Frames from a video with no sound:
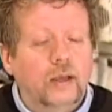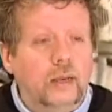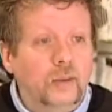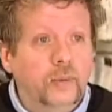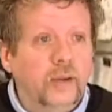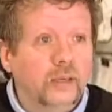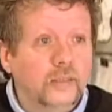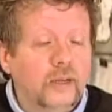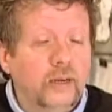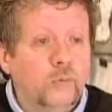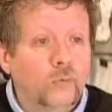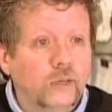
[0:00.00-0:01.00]
Eliminates
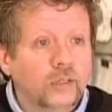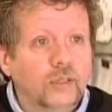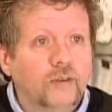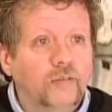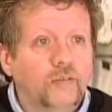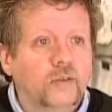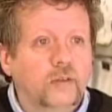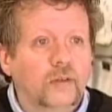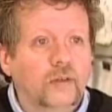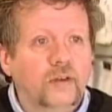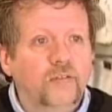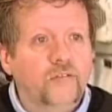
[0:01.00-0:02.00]
any risk of
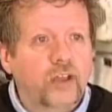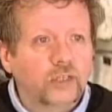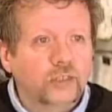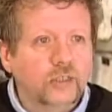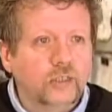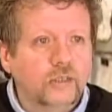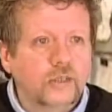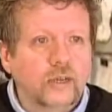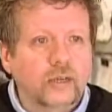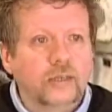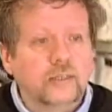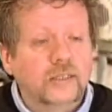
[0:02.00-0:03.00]
infections
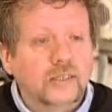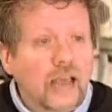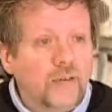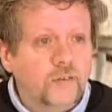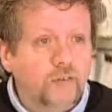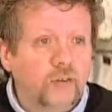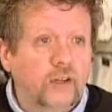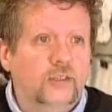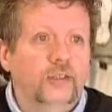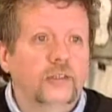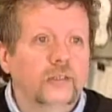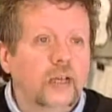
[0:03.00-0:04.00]
like staph
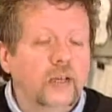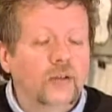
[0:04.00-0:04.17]
infections.